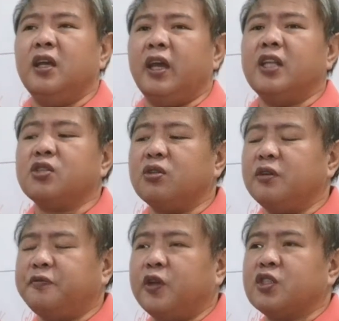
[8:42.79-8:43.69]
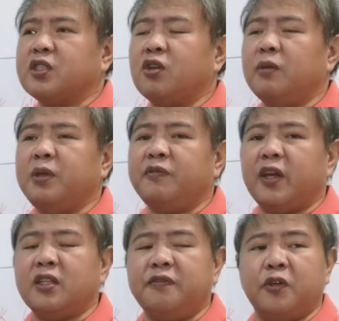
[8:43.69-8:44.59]
And so therefore, it's going to be
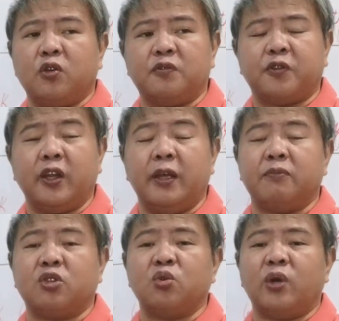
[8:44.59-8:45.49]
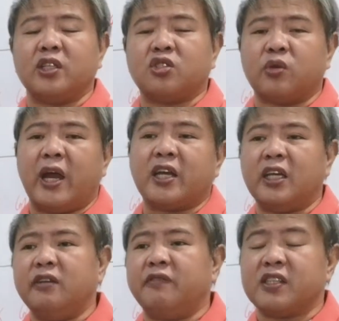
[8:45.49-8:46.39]
very difficult for him to
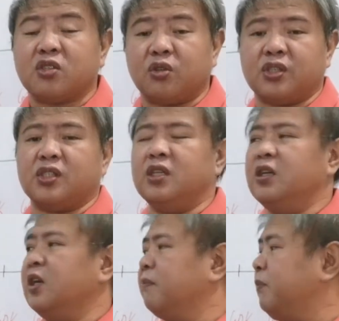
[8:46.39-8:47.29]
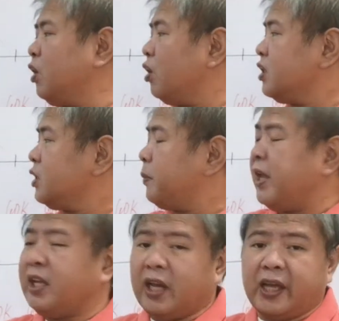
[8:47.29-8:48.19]
attract investors because he's
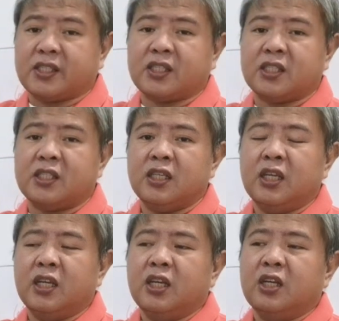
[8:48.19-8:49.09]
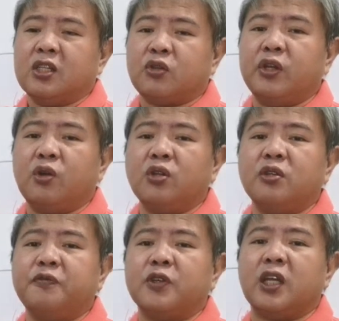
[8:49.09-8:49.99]
paying less. So in
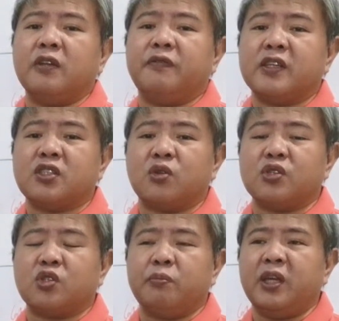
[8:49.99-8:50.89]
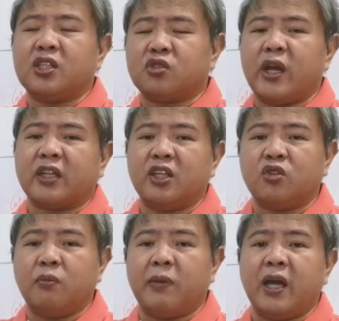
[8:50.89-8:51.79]
order for the investors to be attracted
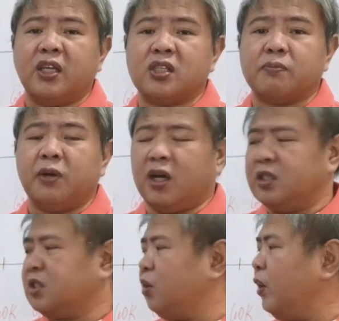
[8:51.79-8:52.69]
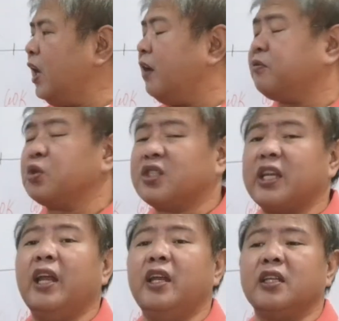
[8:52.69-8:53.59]
to buy his bonds, he will have to
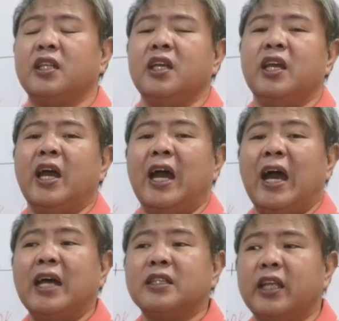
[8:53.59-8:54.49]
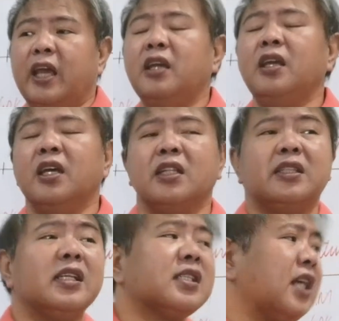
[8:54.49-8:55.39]
sell it at a
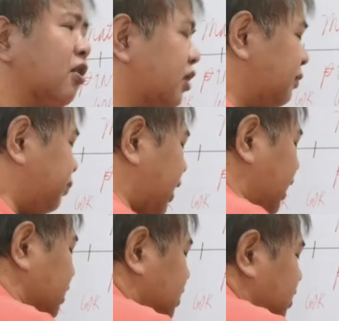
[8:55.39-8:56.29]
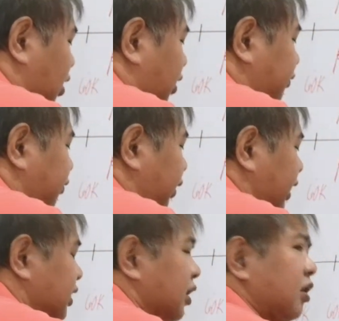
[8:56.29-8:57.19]
discounted price of
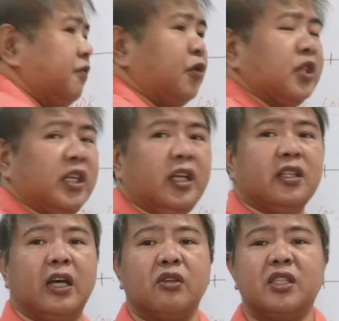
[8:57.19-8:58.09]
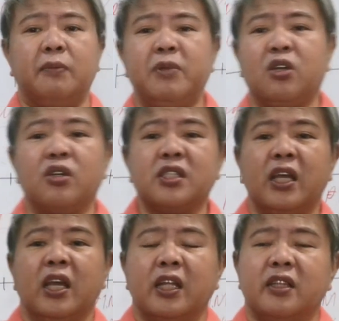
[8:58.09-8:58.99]
848,000 because
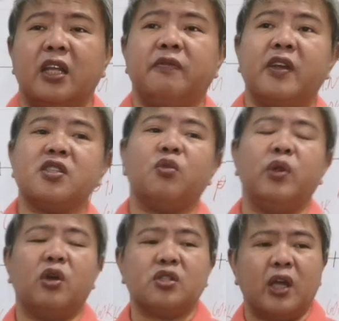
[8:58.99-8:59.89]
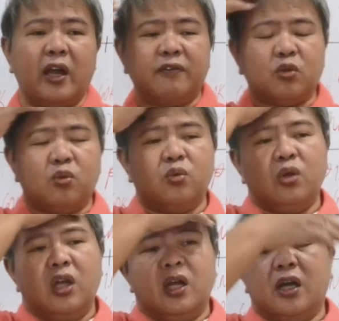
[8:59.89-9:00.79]
the investor will also have to
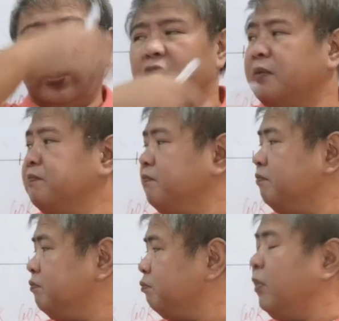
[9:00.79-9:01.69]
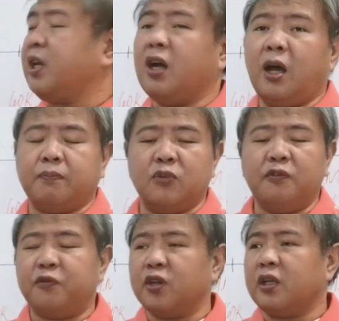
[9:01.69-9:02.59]
make up
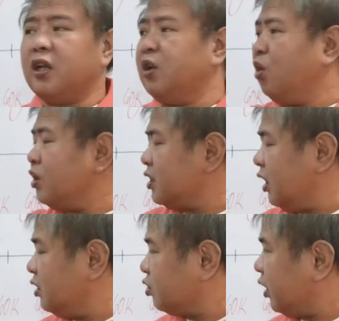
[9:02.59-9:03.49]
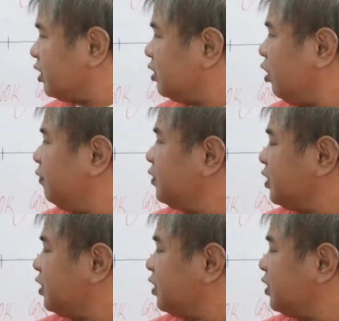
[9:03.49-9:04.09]
for the lost interest of